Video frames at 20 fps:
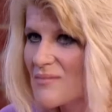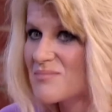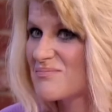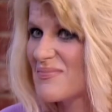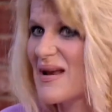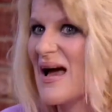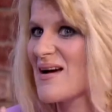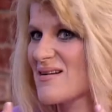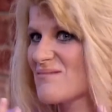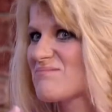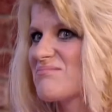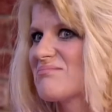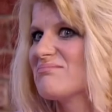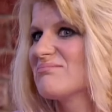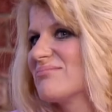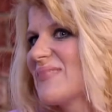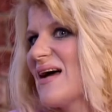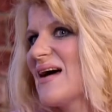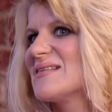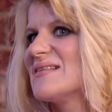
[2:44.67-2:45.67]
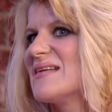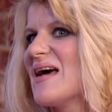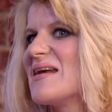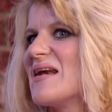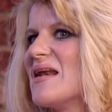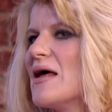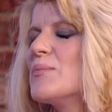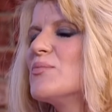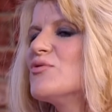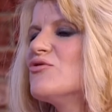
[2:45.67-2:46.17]
like i said
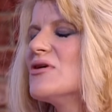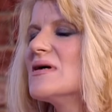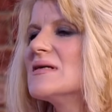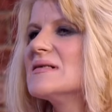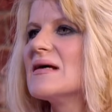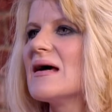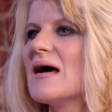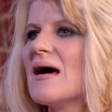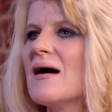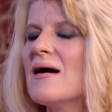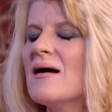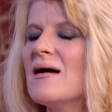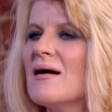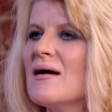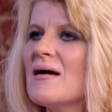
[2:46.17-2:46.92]
let through down,